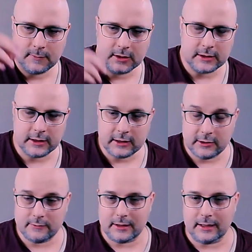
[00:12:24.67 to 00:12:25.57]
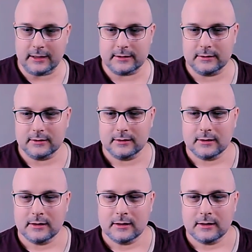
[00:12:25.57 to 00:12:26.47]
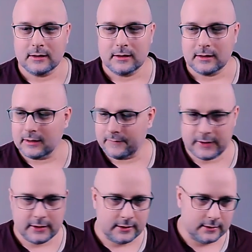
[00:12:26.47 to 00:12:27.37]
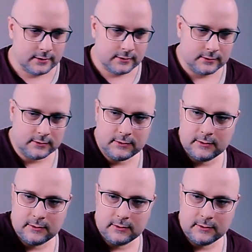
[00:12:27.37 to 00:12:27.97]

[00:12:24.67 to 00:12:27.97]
Because I can do that. And then...